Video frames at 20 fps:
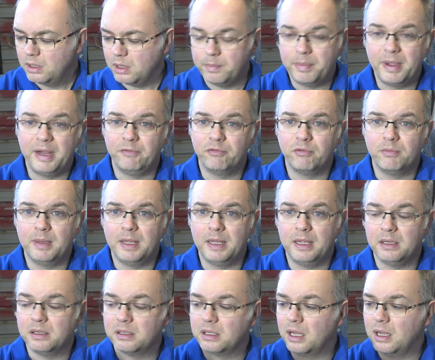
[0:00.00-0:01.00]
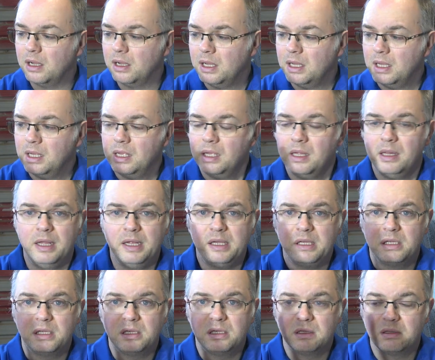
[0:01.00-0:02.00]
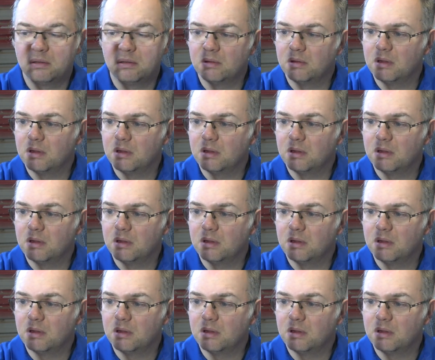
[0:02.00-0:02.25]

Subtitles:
paint from there. So this